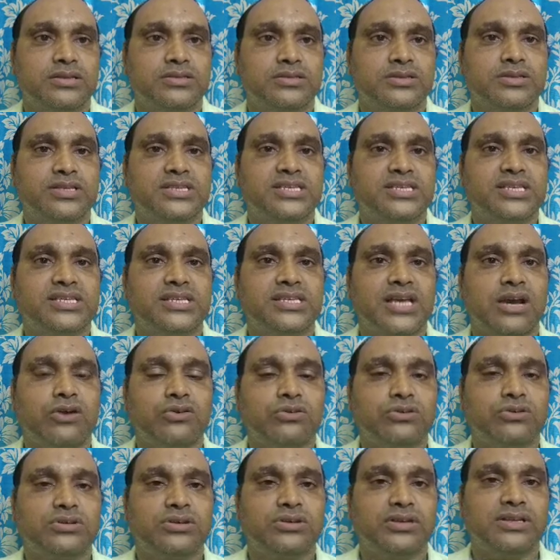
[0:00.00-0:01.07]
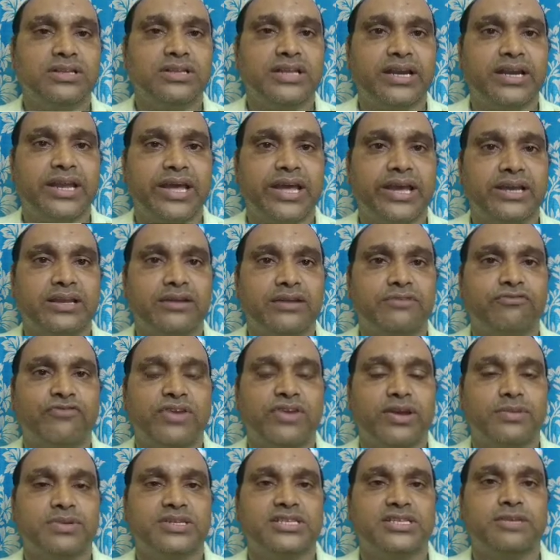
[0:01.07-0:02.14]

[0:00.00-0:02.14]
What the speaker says: this is how in a diagram format.